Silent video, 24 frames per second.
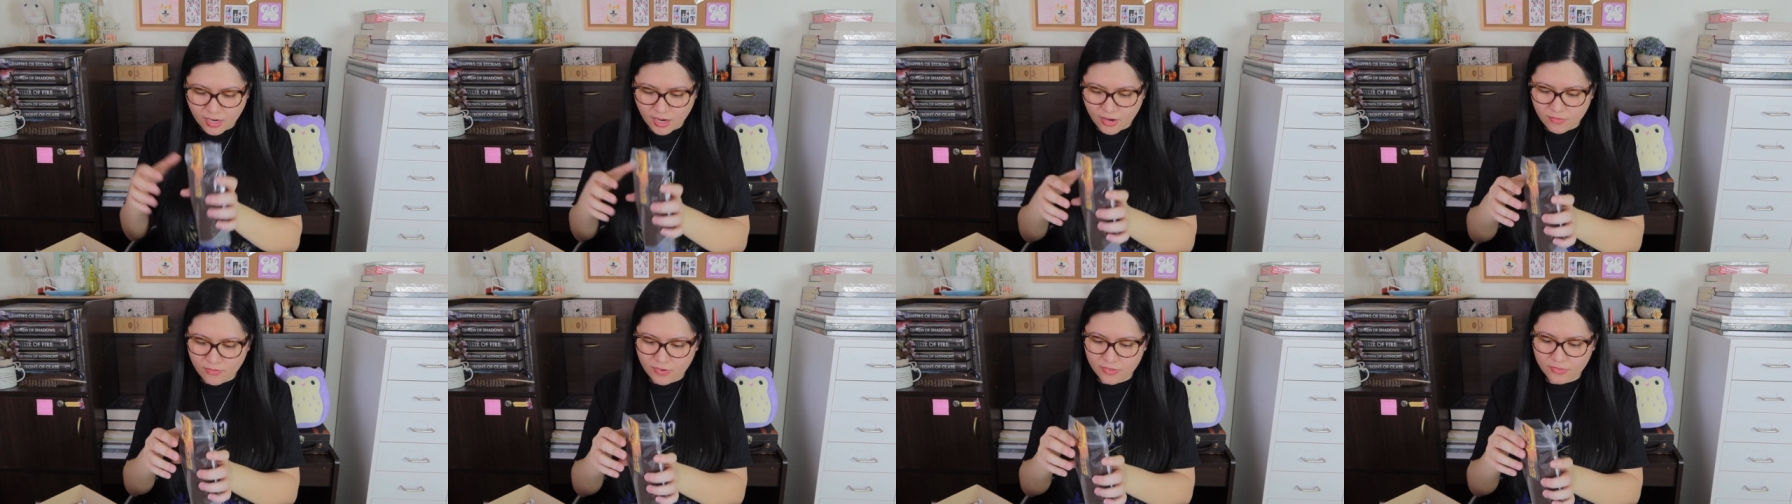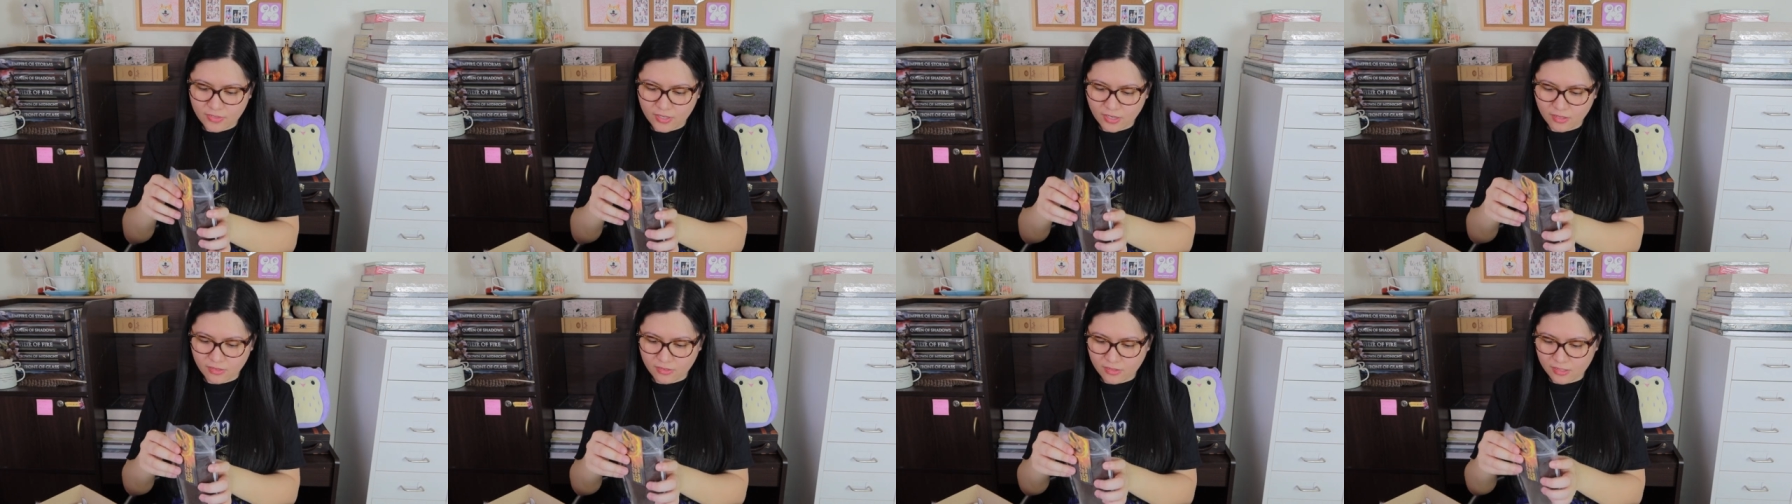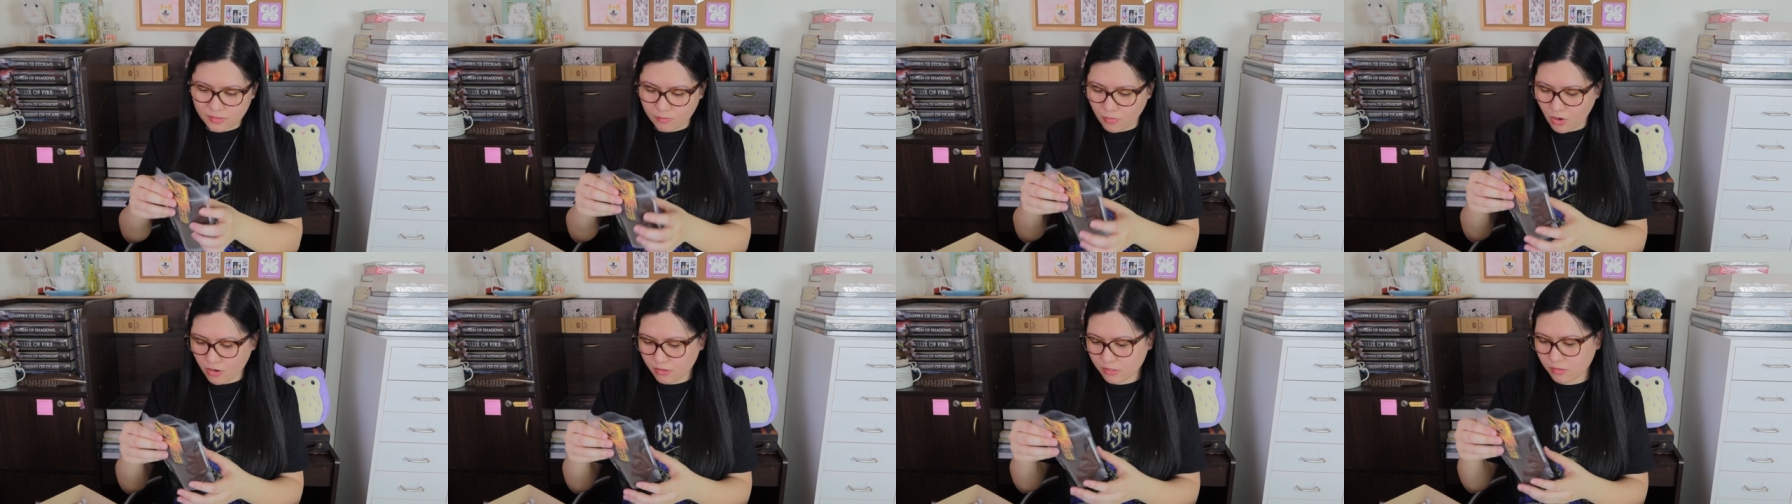Everything in
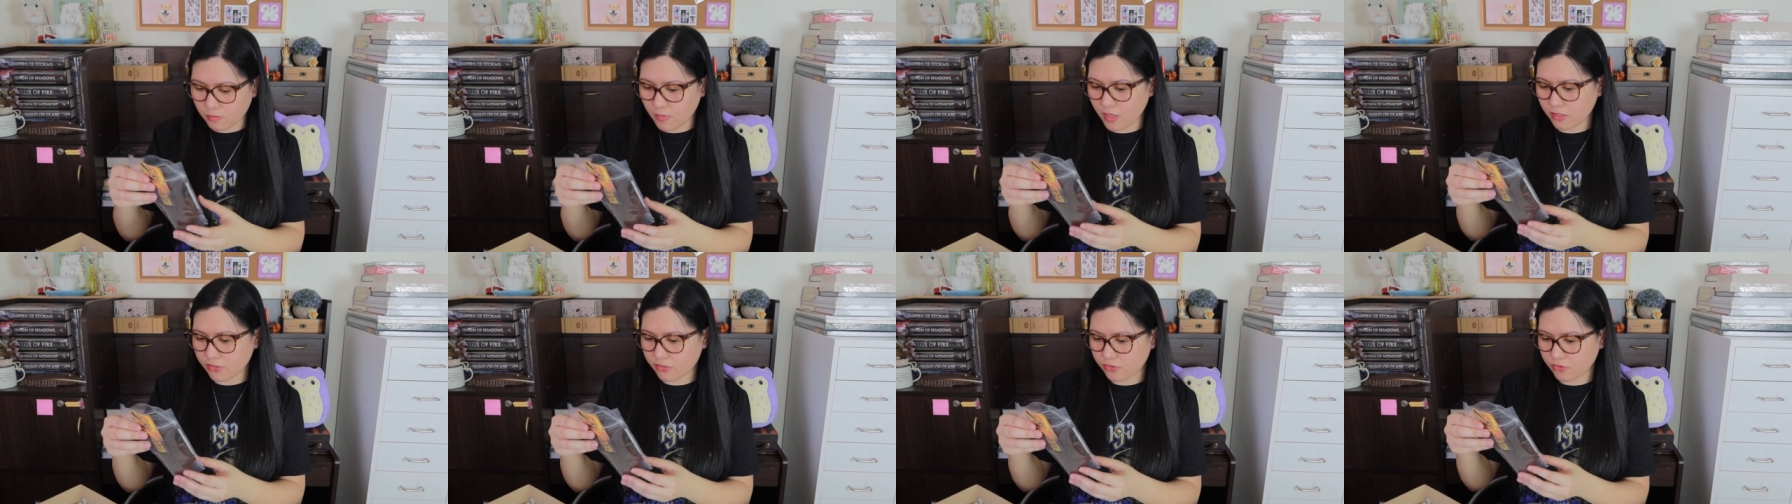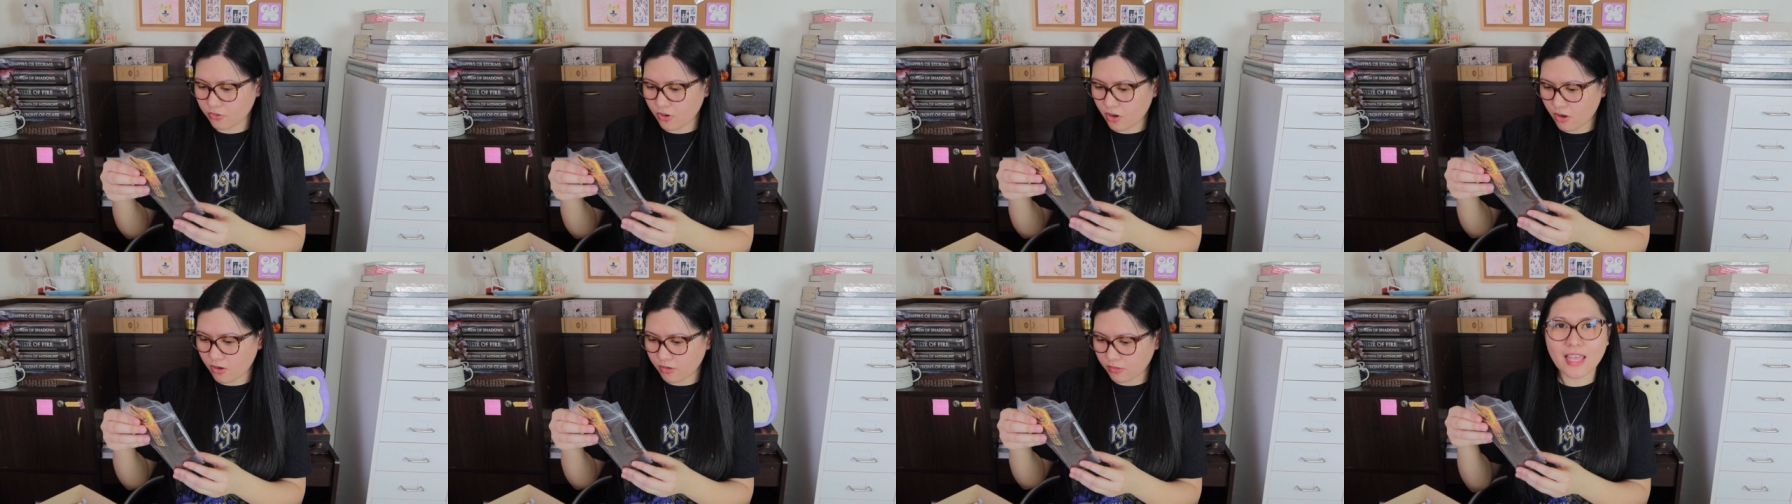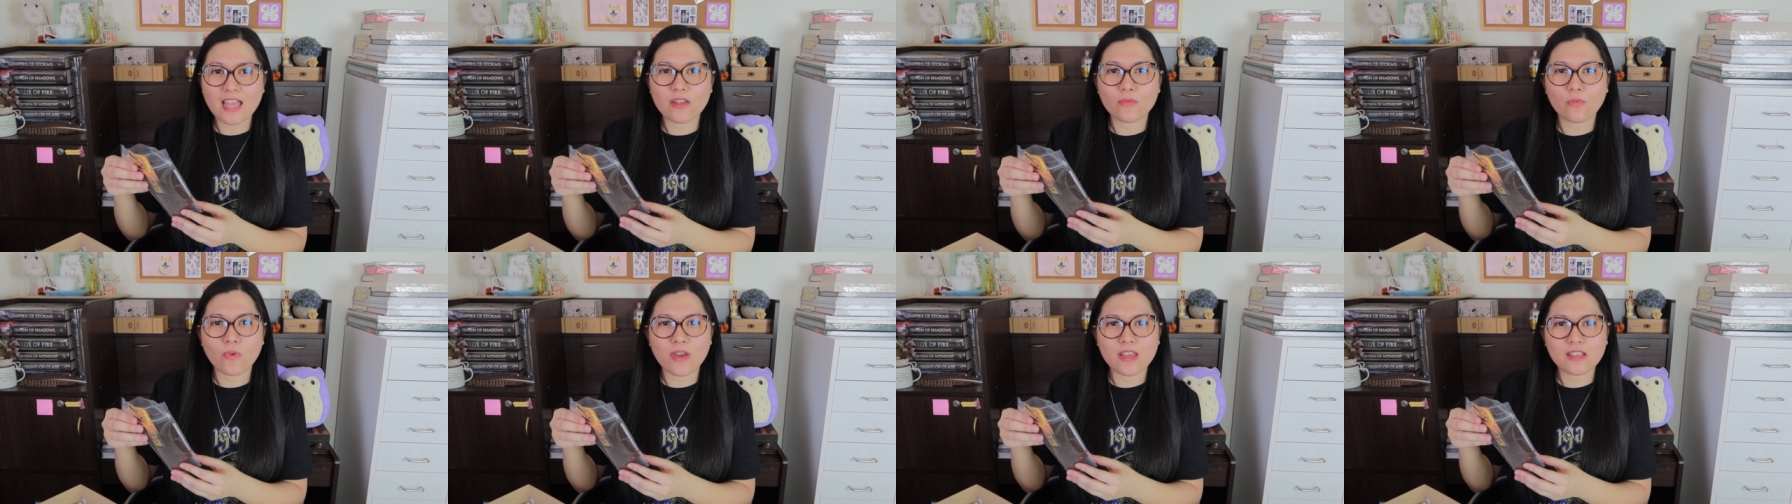this box smells strong.
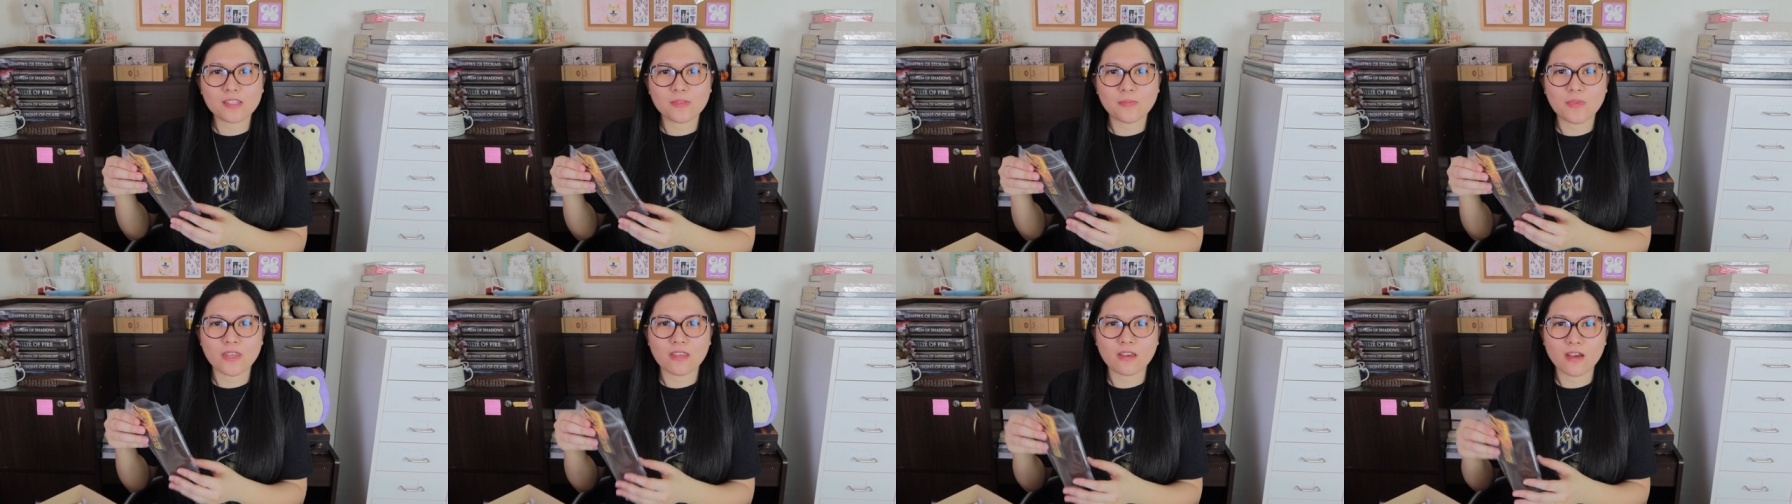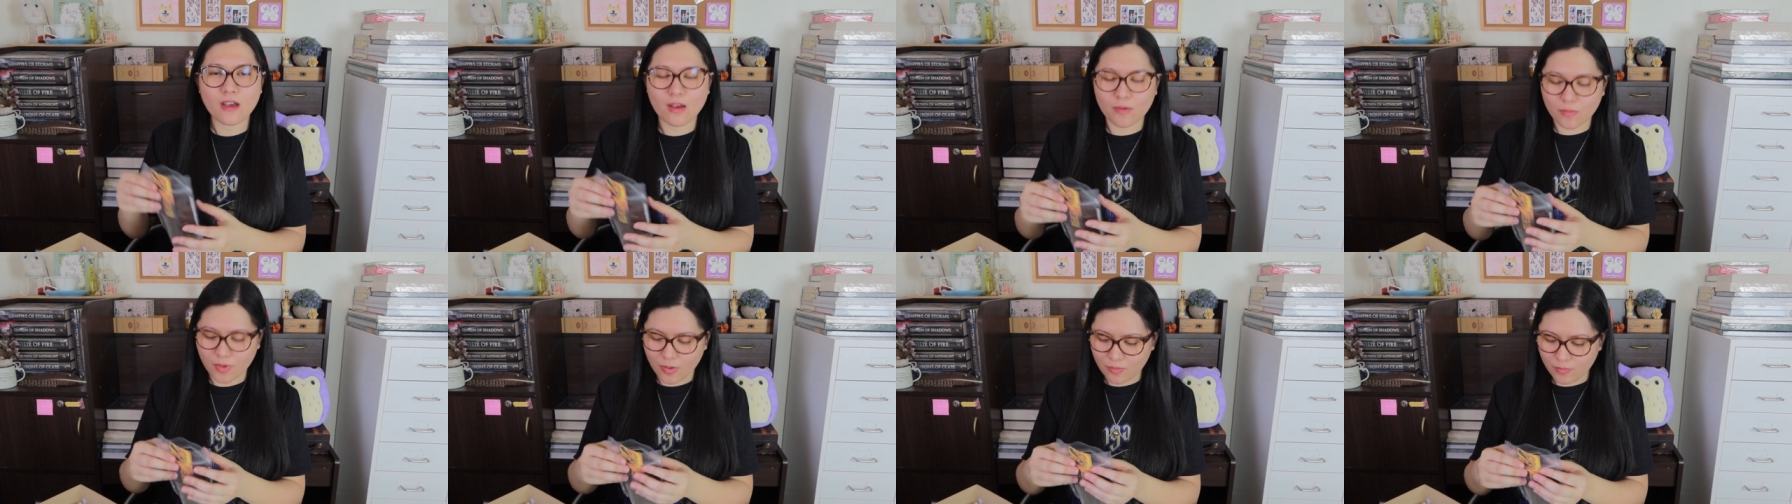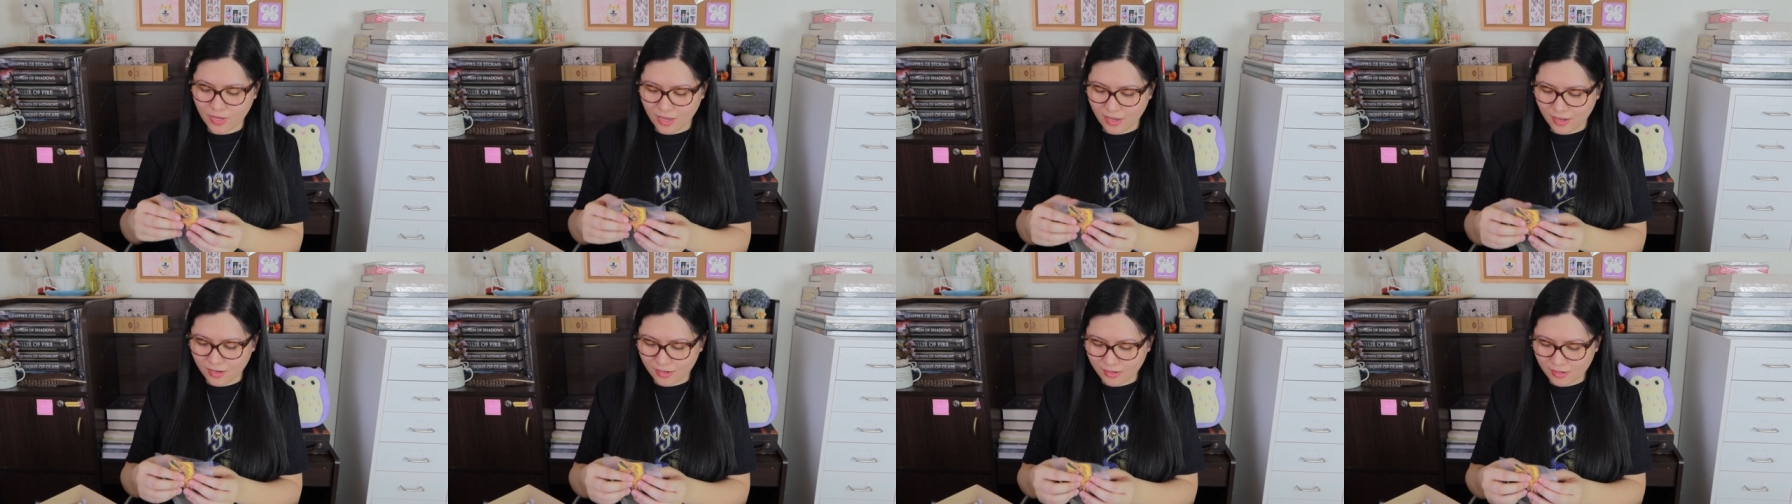That wakes me up a
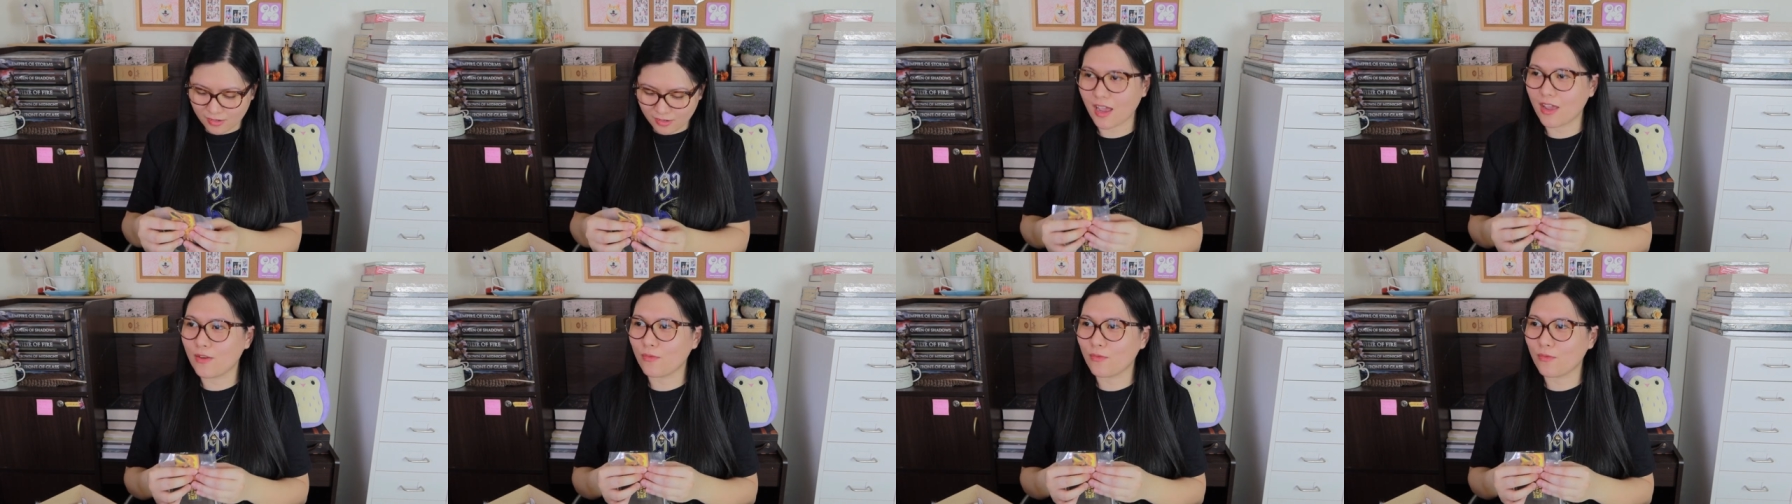bit.